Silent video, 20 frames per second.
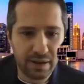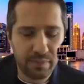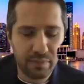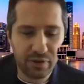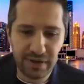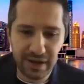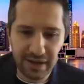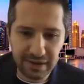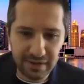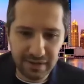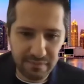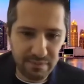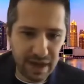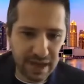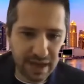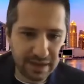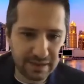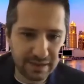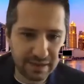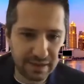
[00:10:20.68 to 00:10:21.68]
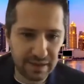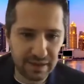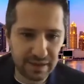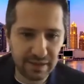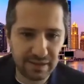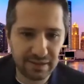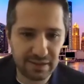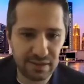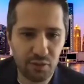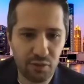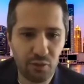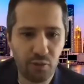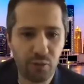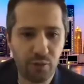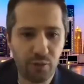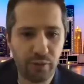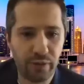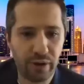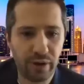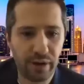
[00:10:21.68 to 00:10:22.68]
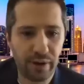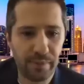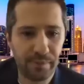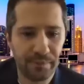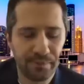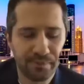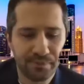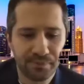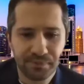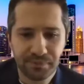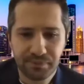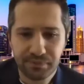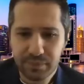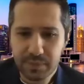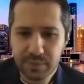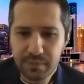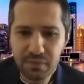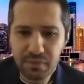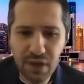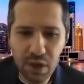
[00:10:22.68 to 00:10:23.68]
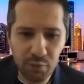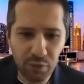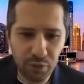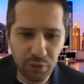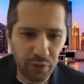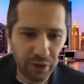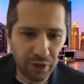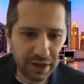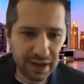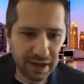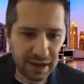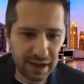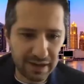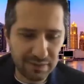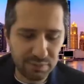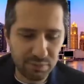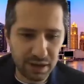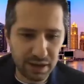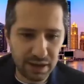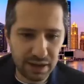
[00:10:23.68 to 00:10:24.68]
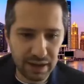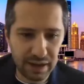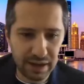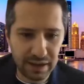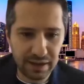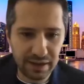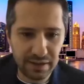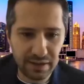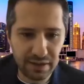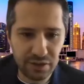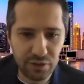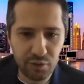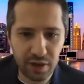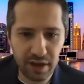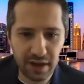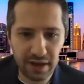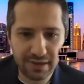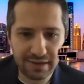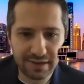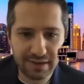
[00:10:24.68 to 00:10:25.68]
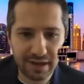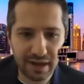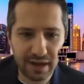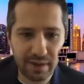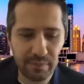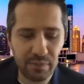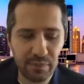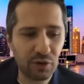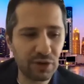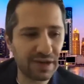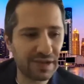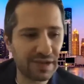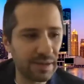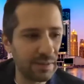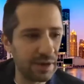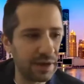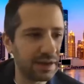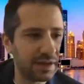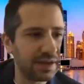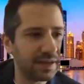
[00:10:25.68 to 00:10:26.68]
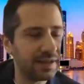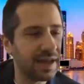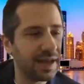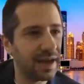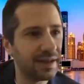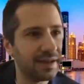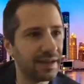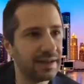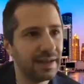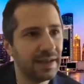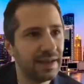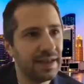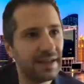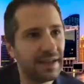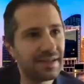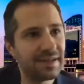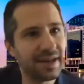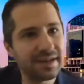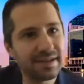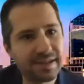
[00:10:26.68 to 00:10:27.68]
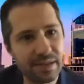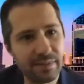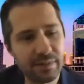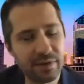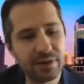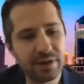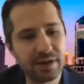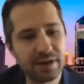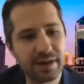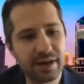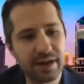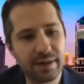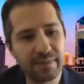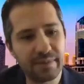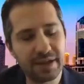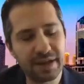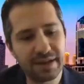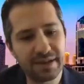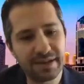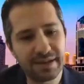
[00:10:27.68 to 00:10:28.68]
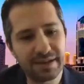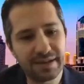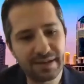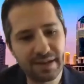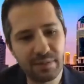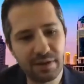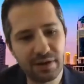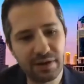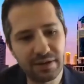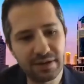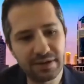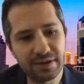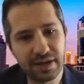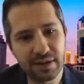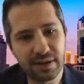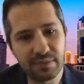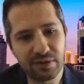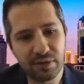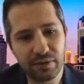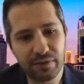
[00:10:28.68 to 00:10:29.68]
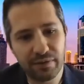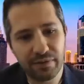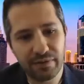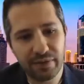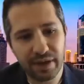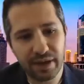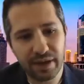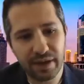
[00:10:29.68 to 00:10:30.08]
predictive maintenance, or we're working as well in the US on a similar, it's not similar, I mean, it's similar in terms of